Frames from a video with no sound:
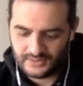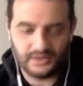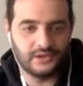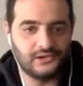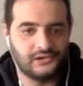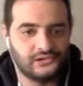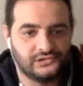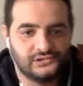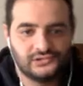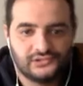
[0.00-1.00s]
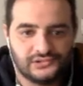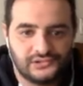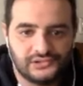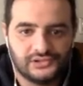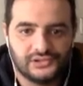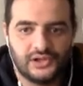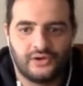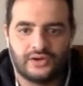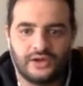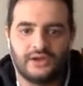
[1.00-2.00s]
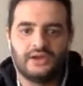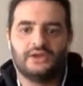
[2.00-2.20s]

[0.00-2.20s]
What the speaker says: Gotcha. Okay.